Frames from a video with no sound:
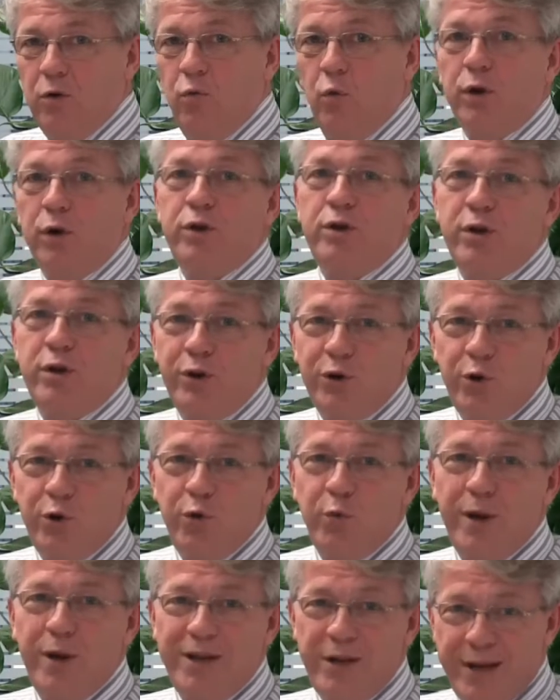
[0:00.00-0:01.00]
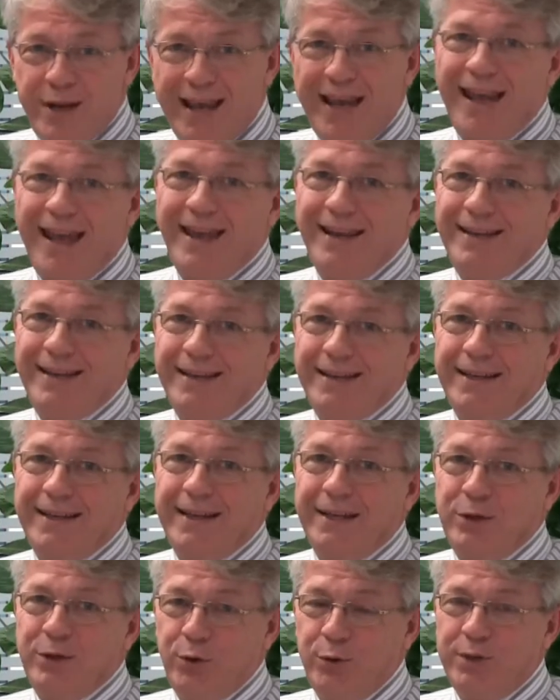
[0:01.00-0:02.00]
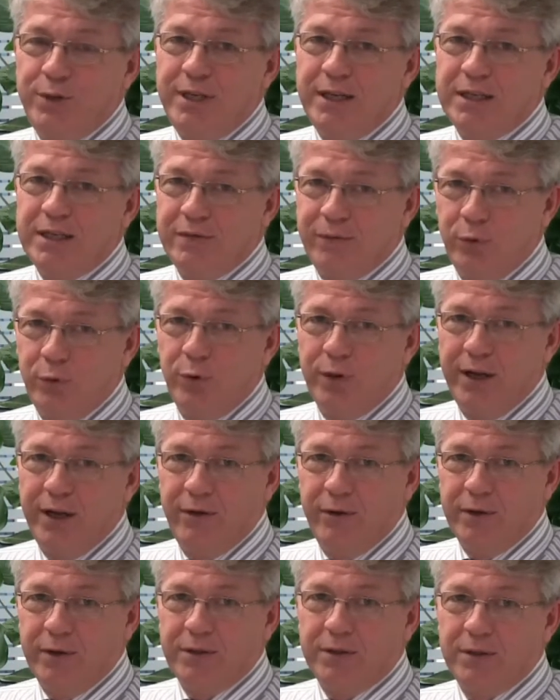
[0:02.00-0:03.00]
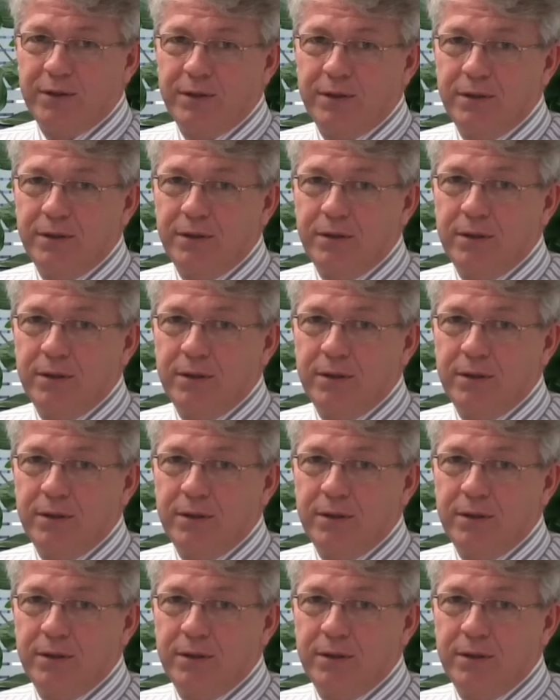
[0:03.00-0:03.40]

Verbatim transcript: what do you do when you get a 264 notice?